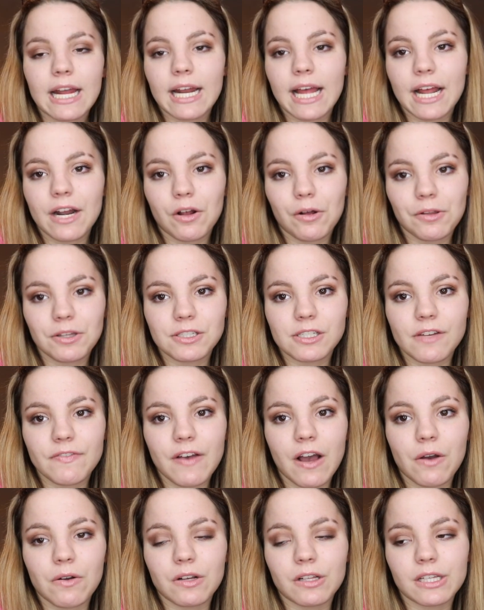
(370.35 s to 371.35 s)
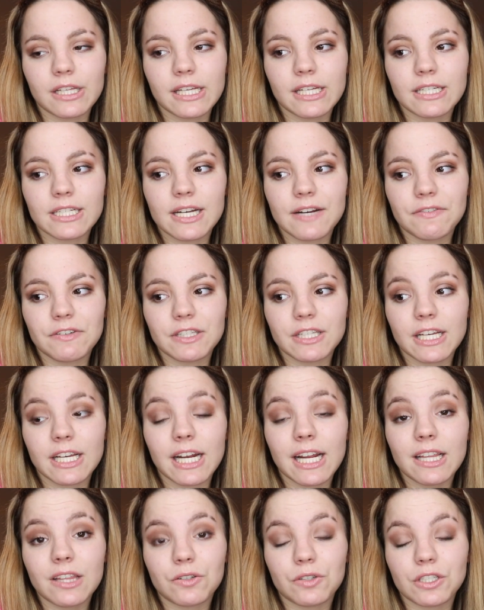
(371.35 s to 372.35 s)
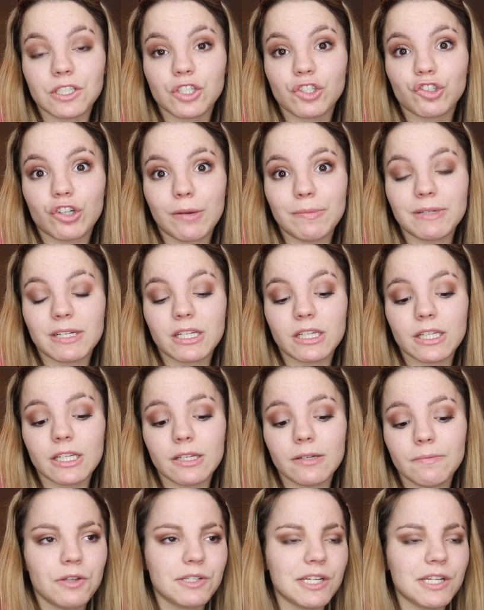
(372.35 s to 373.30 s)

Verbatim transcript: and I had all the stuff out and cleaned and everything, and I literally scrubbed it clean.